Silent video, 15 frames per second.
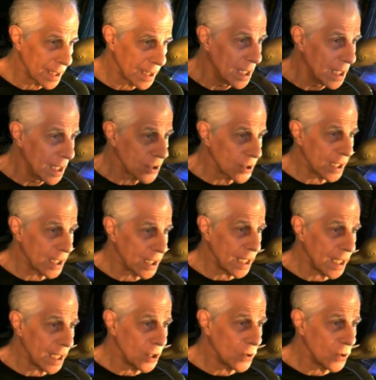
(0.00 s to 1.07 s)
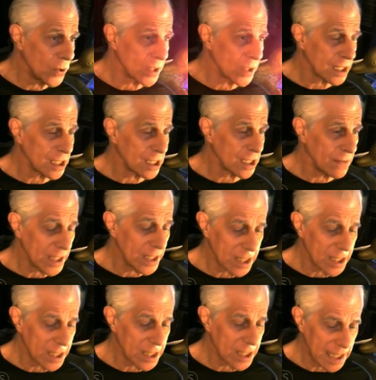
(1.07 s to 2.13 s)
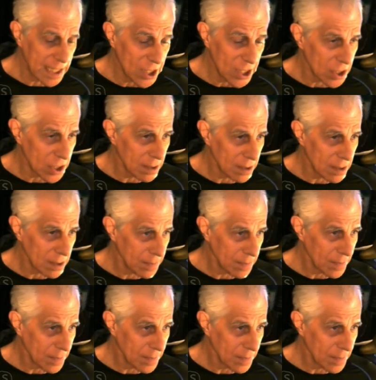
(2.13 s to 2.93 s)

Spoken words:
So they knew that this investigation,